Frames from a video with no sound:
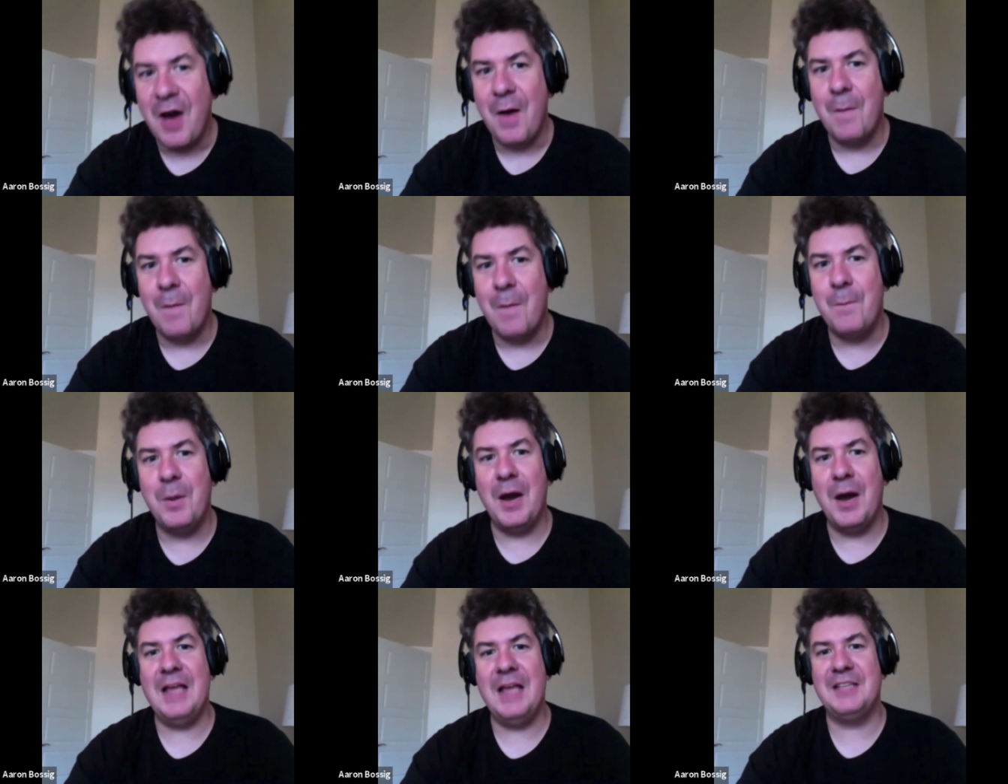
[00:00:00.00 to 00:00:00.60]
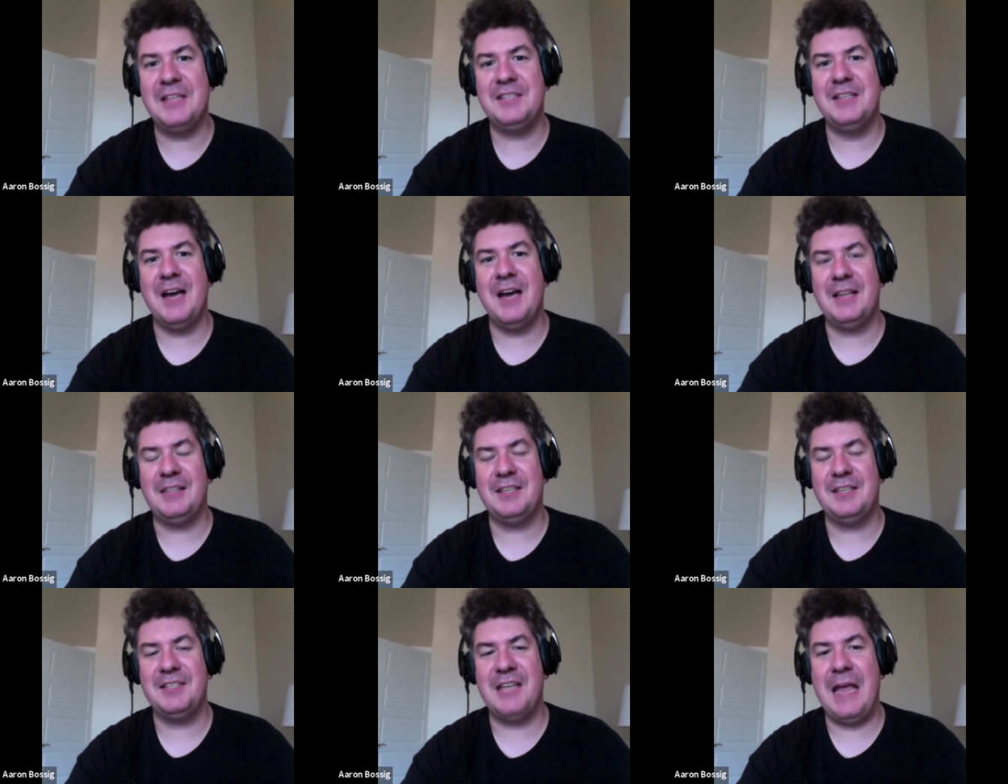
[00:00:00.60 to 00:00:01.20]
but it's
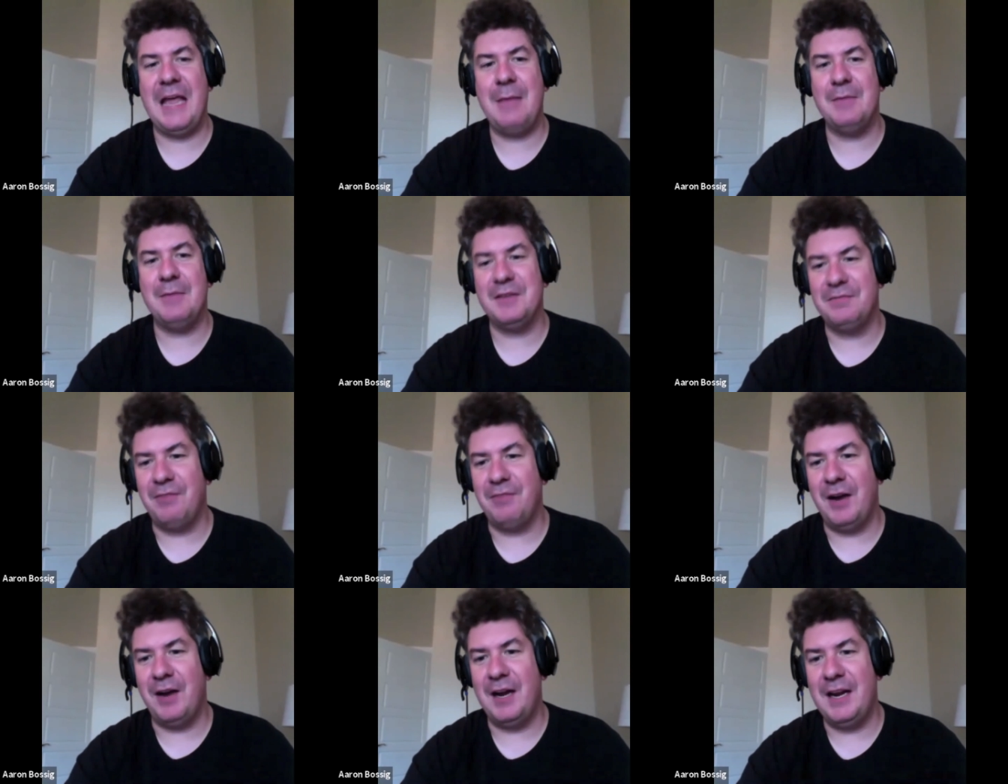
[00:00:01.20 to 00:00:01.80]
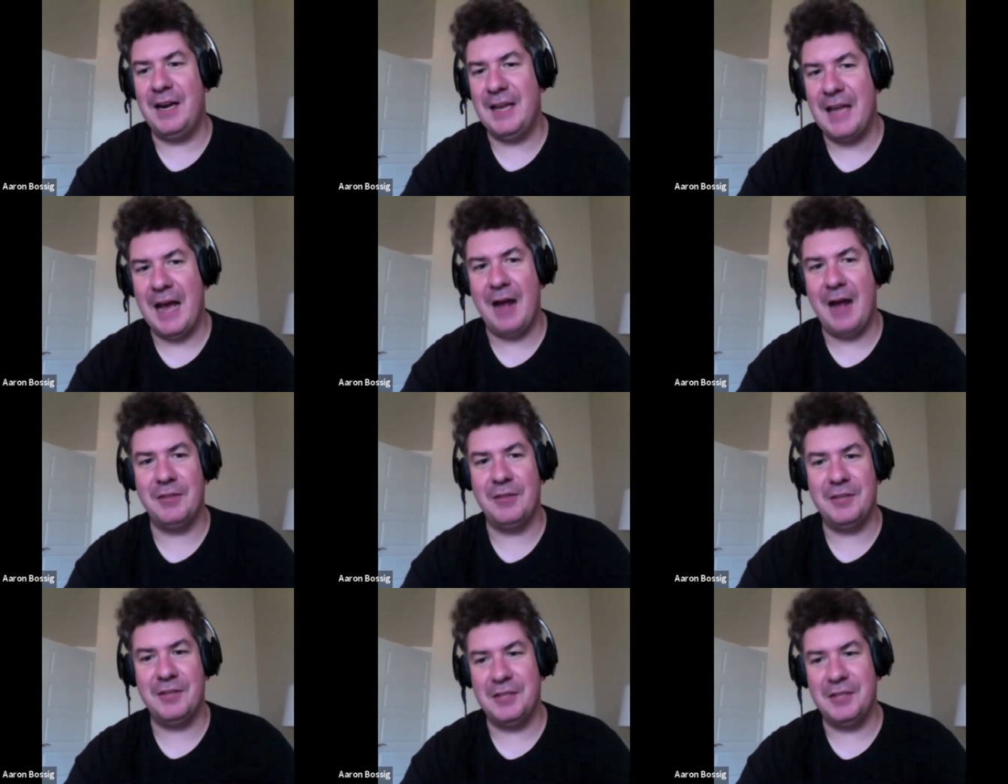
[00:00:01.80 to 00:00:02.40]
not the same as finding
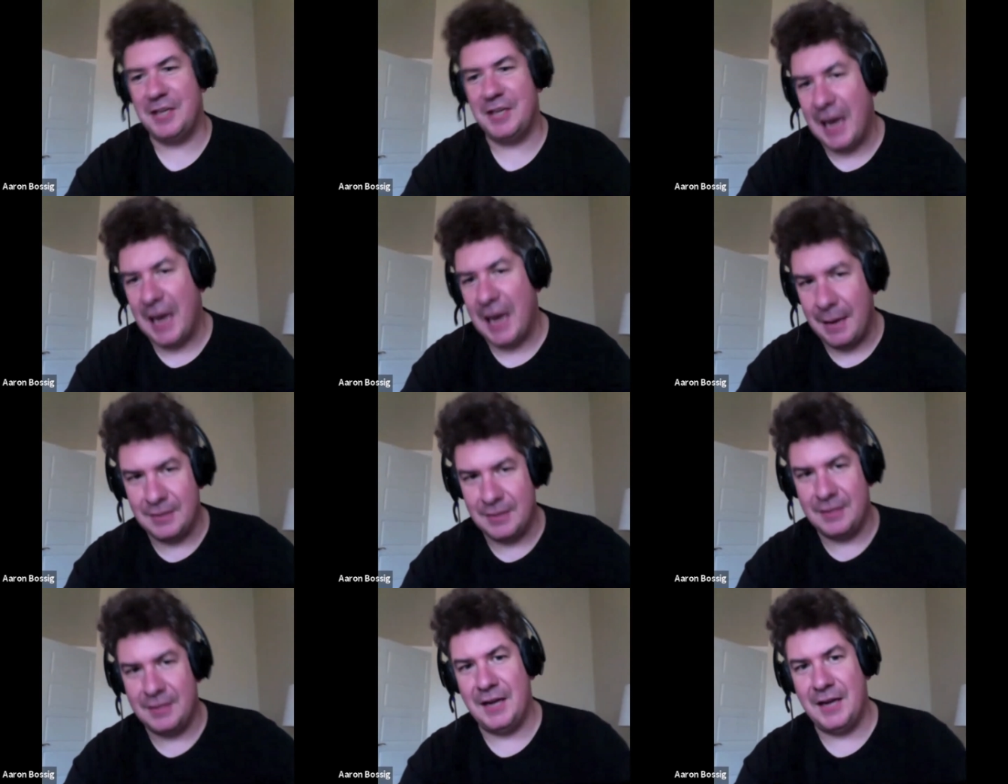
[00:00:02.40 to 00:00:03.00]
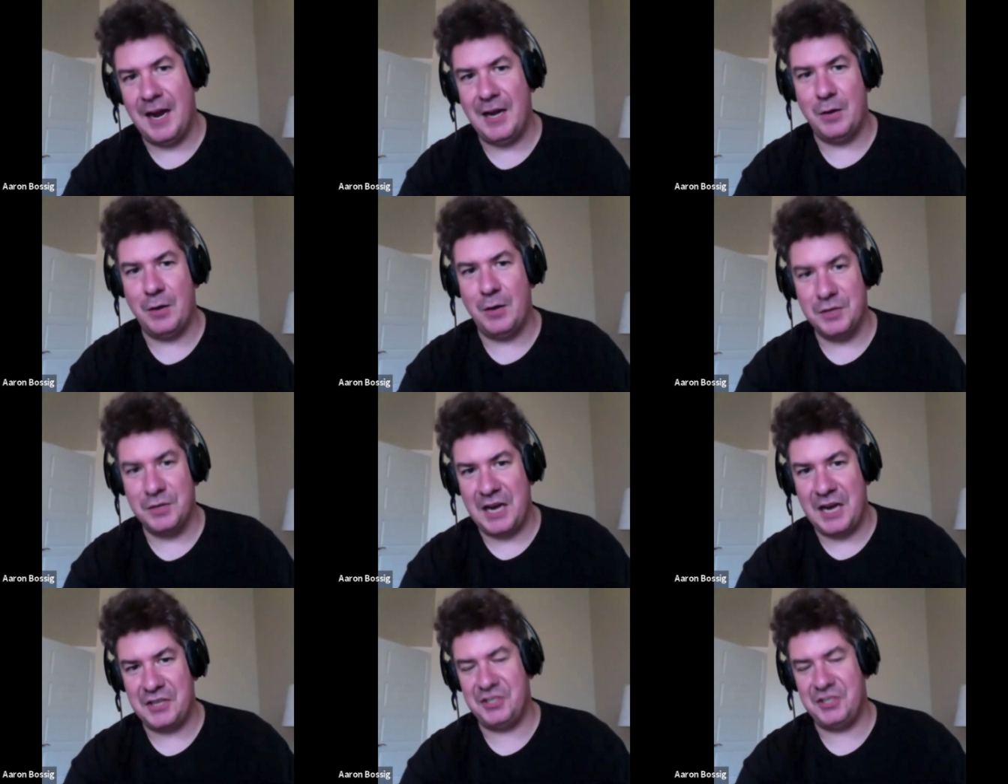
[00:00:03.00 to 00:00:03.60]
out that the guy in the diner was
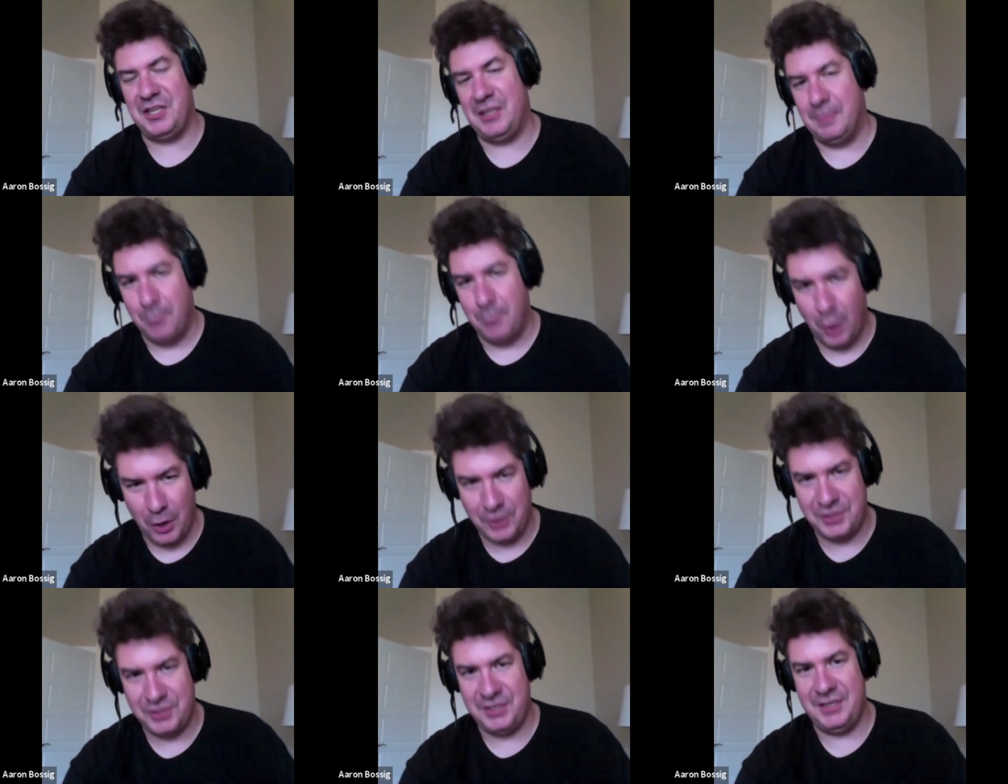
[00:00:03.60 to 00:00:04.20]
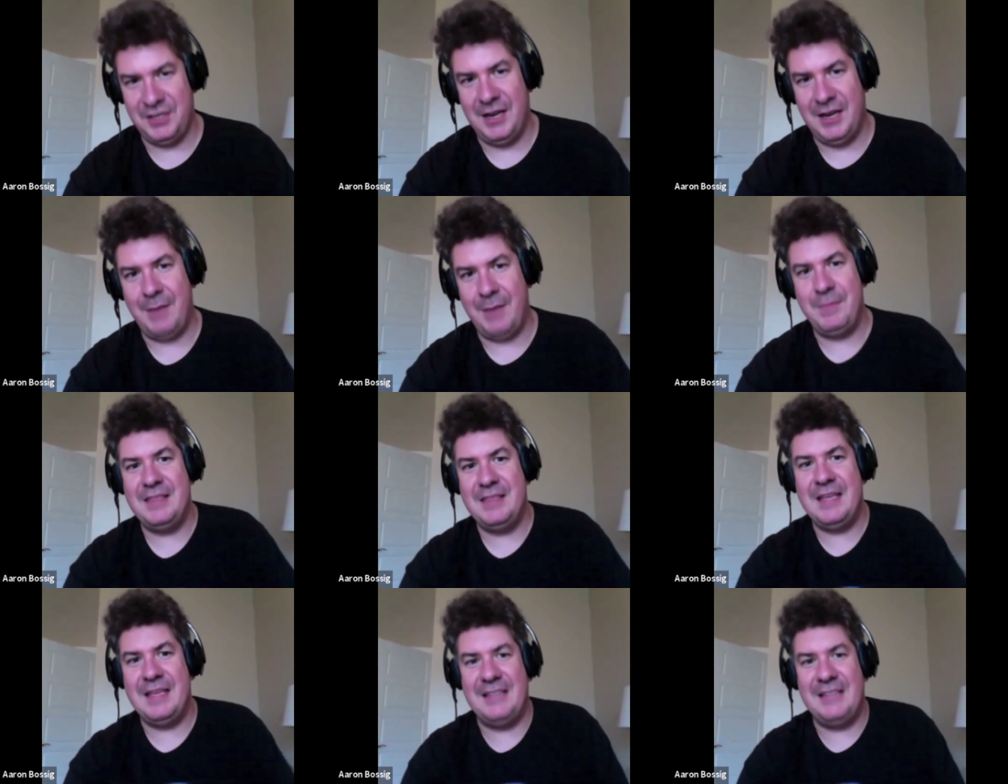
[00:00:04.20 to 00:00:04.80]
actually the Martian. I
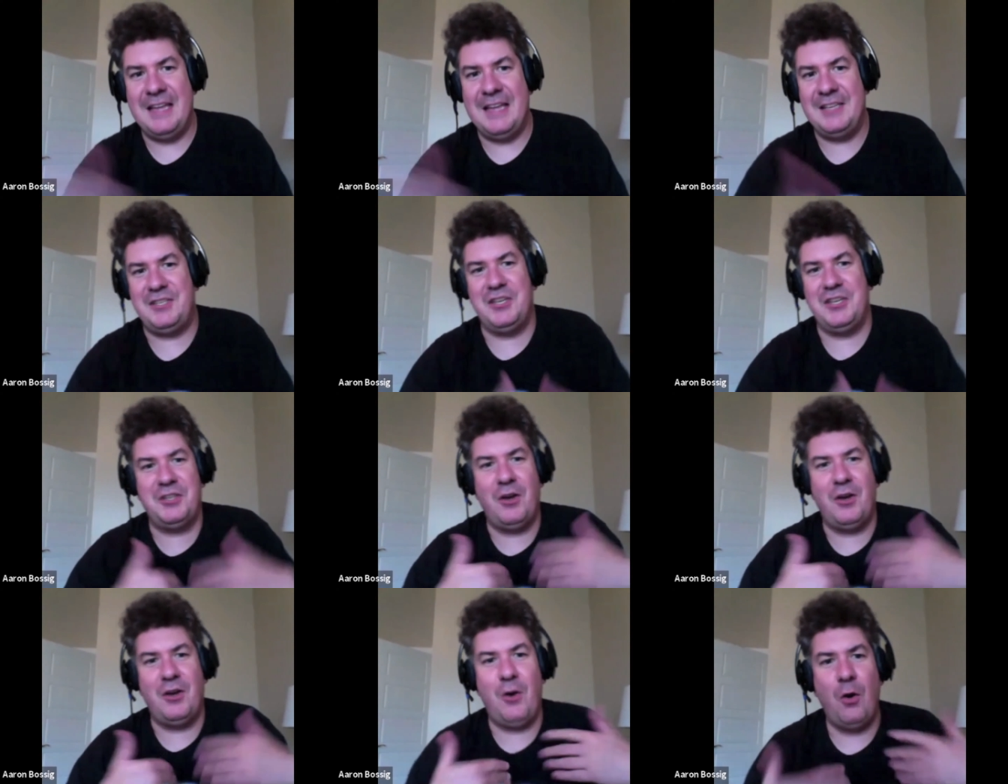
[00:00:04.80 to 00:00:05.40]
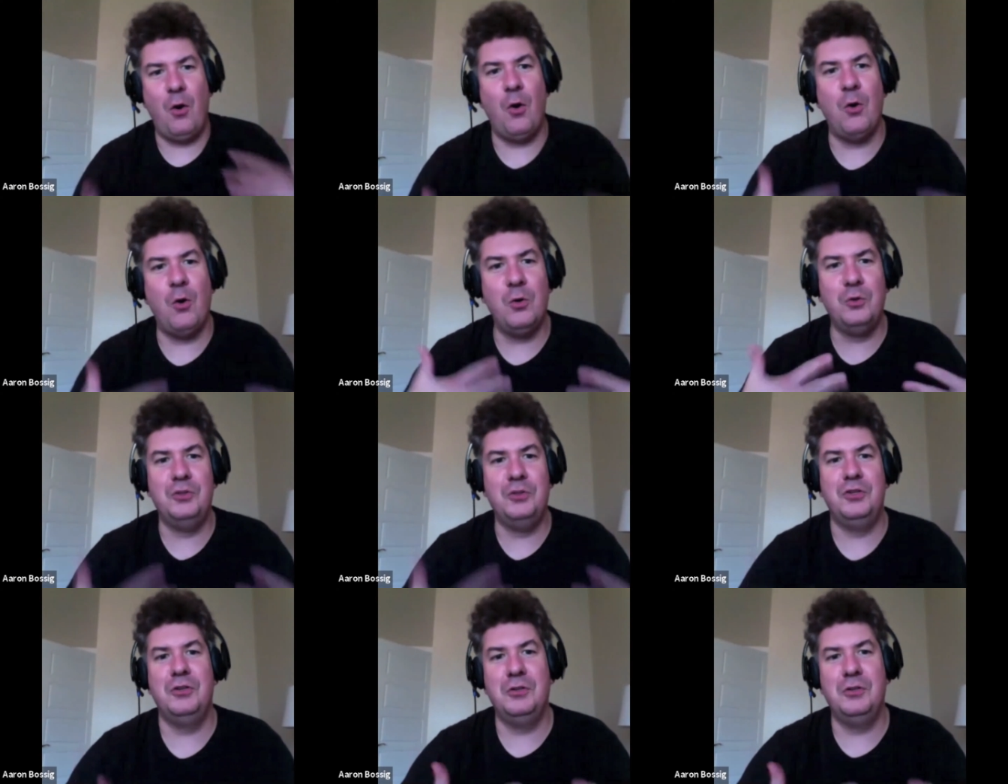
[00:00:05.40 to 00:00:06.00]
mean, it, it's just a whole
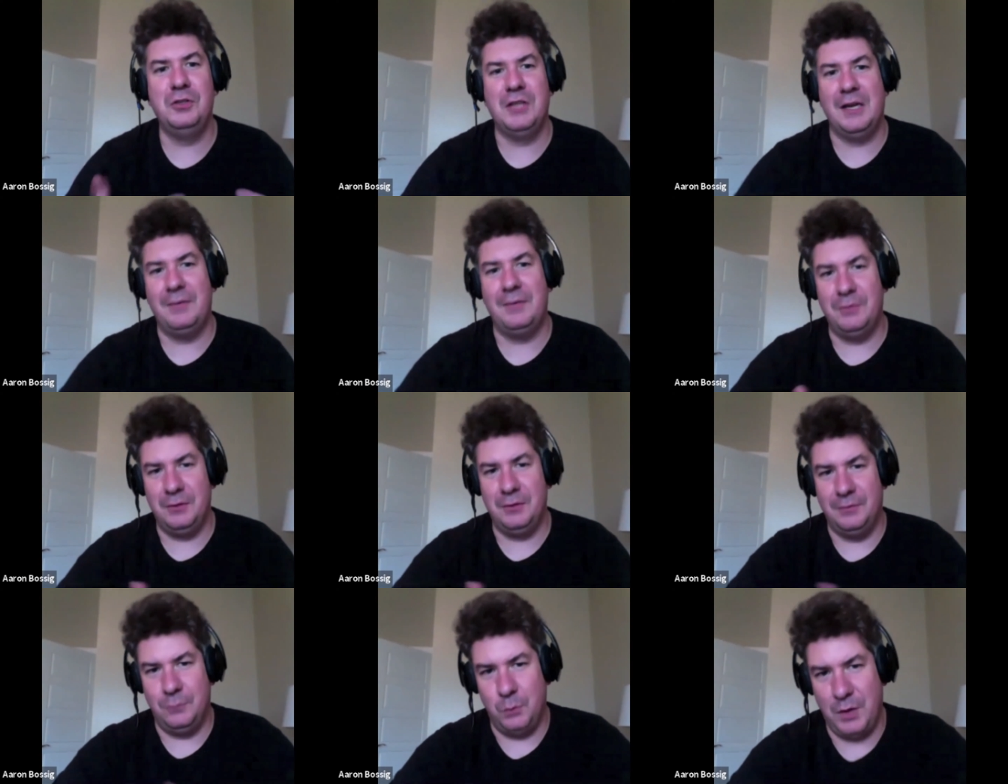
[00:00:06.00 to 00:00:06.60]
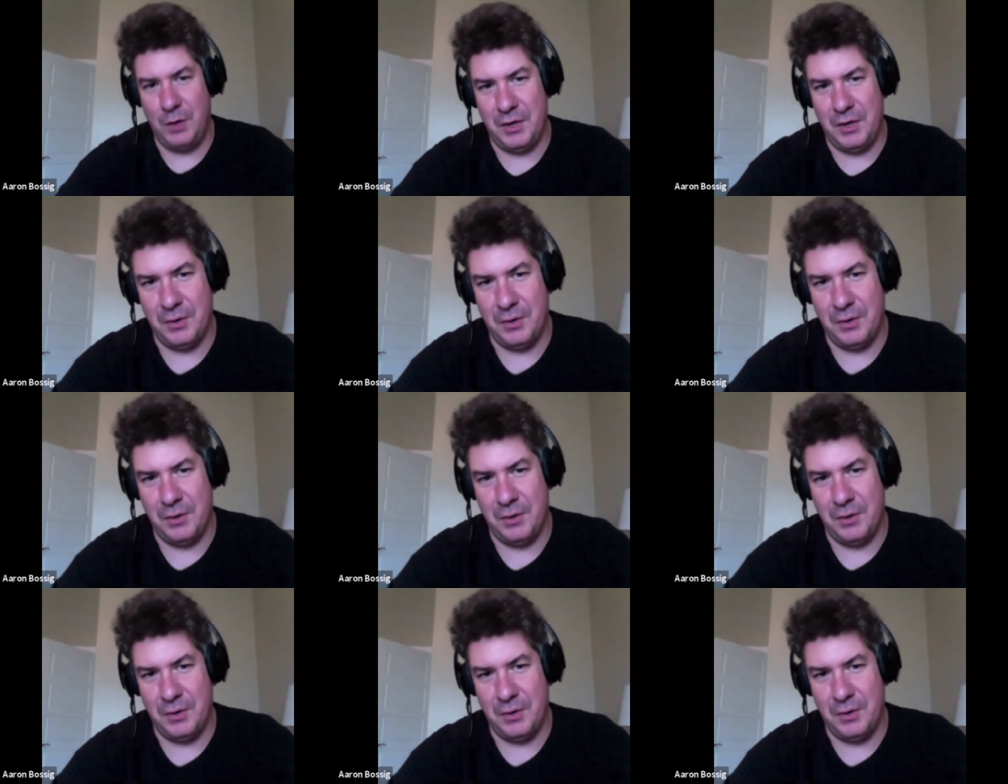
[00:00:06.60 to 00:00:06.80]
new level of weird.